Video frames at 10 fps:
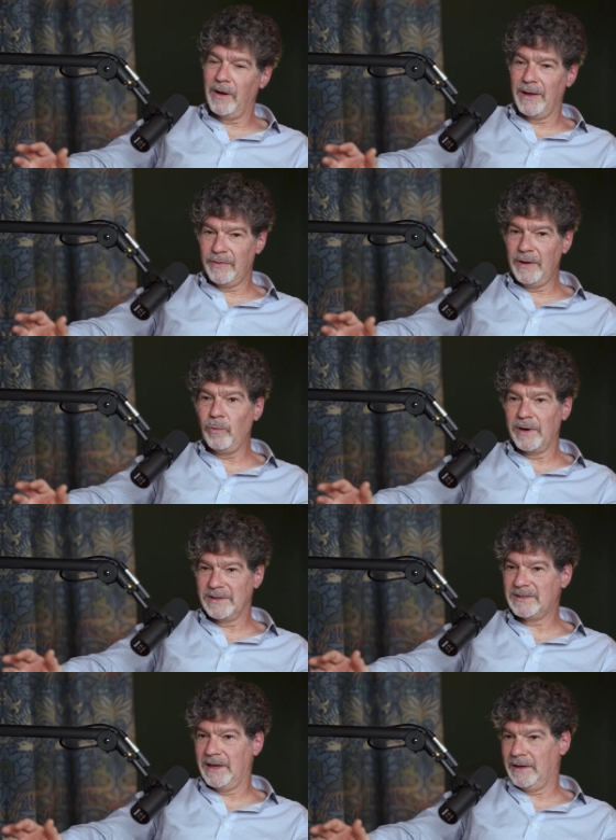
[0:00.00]
I think what
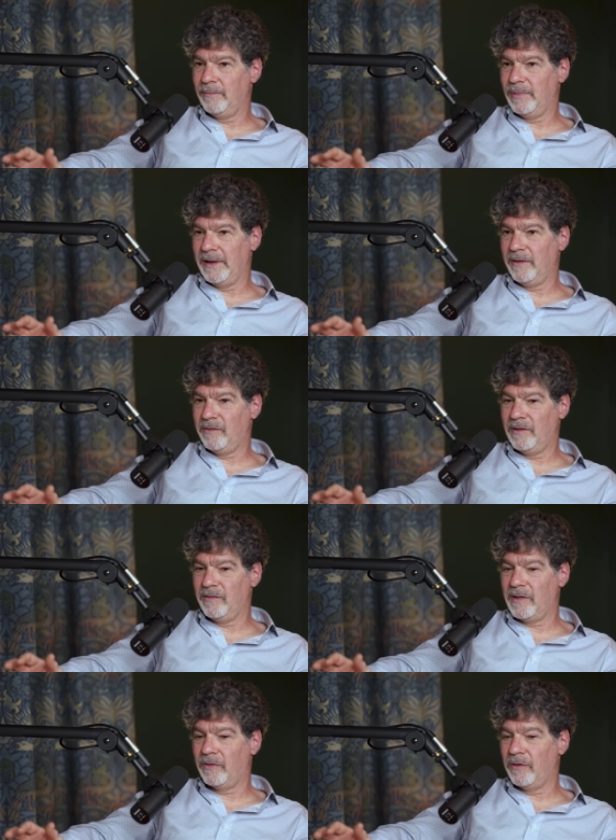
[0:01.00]
has taken place
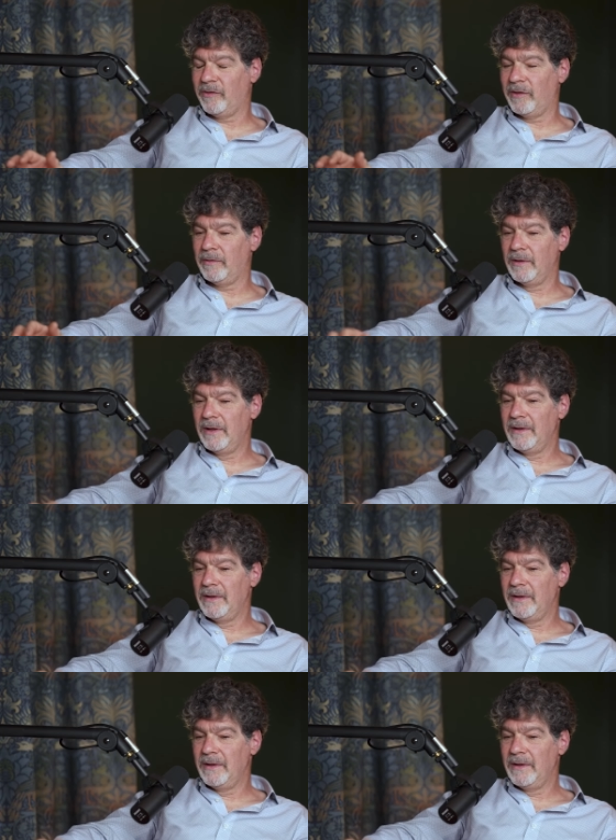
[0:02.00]
is that there's a,